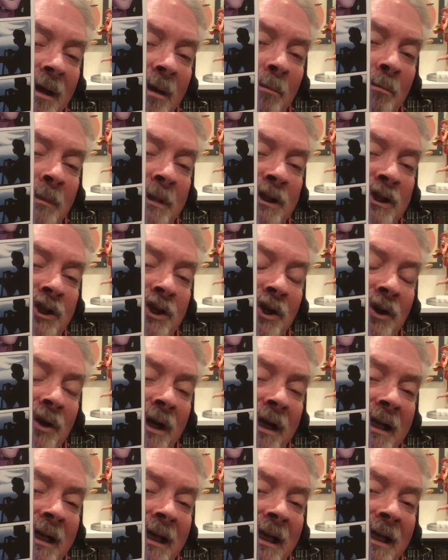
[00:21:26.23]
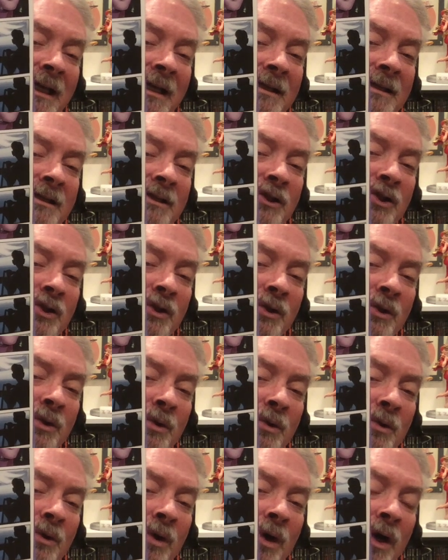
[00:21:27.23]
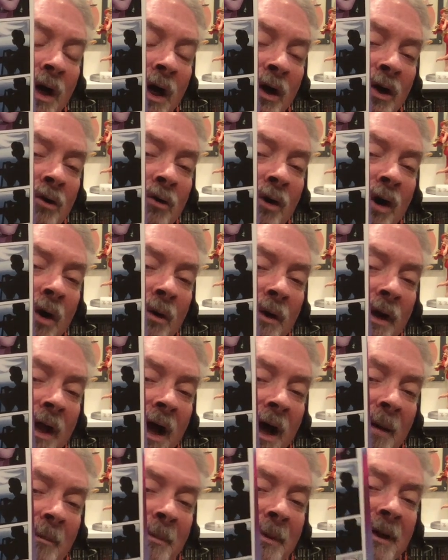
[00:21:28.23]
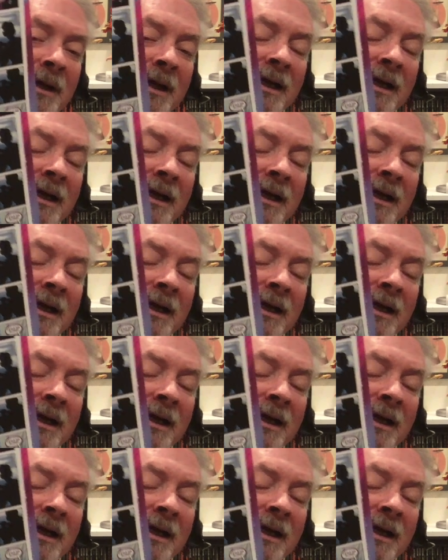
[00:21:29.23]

maturing into a grown-up,